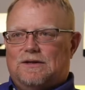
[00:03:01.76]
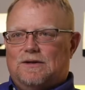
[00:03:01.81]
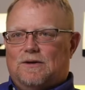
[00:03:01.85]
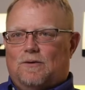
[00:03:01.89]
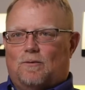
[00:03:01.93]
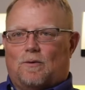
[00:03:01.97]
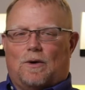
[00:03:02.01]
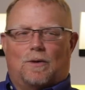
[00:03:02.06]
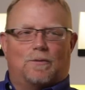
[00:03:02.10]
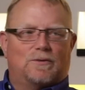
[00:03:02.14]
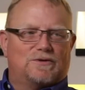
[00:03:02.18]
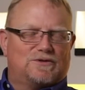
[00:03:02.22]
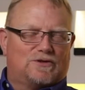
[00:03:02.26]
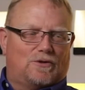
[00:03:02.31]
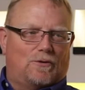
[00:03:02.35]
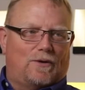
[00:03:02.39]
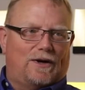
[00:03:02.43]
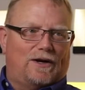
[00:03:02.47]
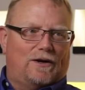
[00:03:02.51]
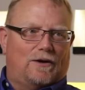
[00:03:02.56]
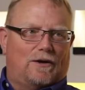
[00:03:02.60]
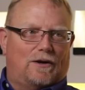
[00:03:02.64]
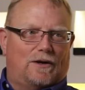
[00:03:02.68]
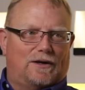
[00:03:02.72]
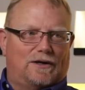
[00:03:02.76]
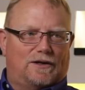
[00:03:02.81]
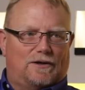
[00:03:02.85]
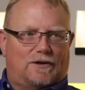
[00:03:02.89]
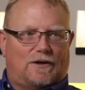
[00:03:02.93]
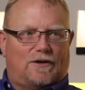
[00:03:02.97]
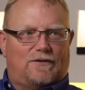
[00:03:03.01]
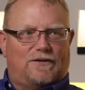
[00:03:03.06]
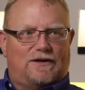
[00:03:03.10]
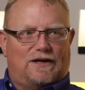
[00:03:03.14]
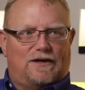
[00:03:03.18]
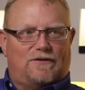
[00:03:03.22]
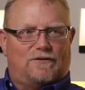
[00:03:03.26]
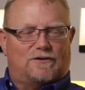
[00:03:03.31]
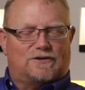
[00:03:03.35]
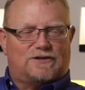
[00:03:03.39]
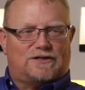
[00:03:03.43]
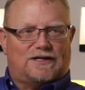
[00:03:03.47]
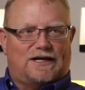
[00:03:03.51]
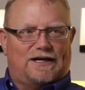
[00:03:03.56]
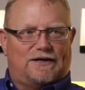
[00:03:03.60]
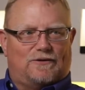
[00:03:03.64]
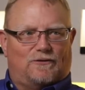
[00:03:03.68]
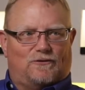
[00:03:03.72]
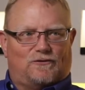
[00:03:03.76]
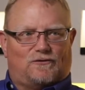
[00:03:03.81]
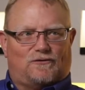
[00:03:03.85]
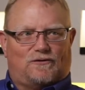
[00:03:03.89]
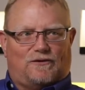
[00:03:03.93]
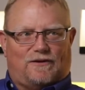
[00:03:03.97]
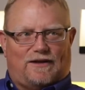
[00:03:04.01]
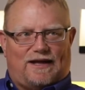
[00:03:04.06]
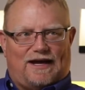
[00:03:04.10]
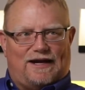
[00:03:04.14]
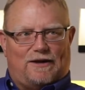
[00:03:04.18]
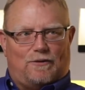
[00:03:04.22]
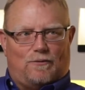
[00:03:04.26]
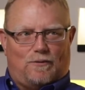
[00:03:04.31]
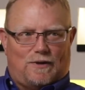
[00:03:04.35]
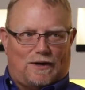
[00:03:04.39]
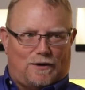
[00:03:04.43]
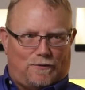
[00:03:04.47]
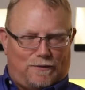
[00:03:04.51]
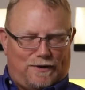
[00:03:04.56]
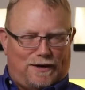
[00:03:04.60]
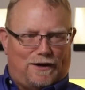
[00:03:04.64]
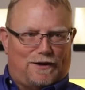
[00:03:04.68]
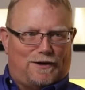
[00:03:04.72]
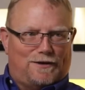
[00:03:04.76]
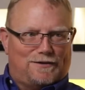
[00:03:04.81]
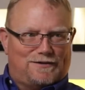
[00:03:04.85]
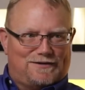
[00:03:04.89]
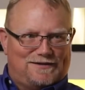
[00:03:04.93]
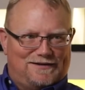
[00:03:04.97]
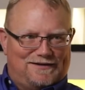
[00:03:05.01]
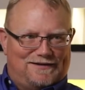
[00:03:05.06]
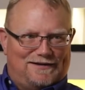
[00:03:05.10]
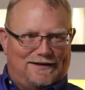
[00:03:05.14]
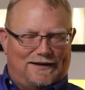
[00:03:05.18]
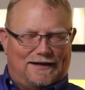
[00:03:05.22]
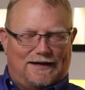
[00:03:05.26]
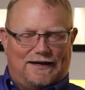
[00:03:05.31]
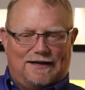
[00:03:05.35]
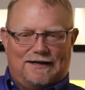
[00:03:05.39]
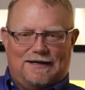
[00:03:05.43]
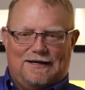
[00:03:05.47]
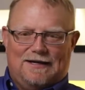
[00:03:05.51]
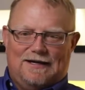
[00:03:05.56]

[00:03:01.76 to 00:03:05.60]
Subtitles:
what was going on in all the other cycles like where we are today,